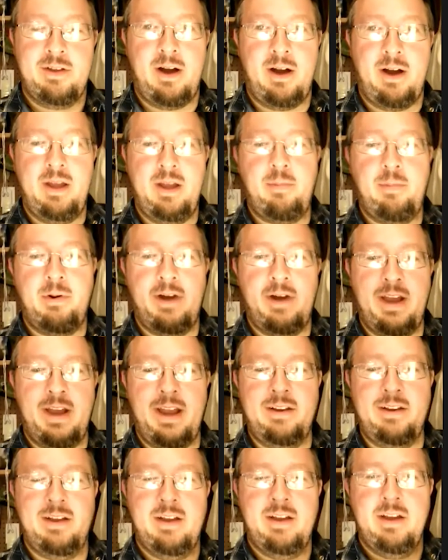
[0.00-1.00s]
He
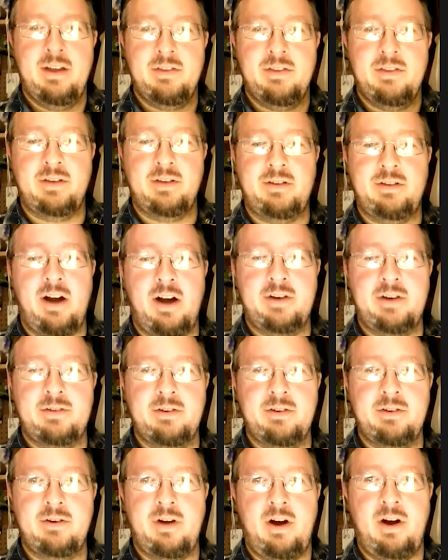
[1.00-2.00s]
played the
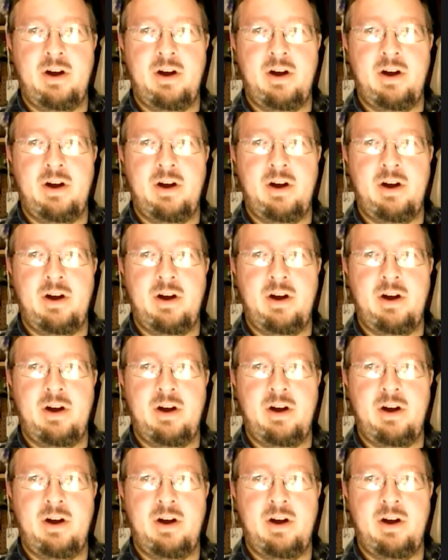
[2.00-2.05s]
Doctor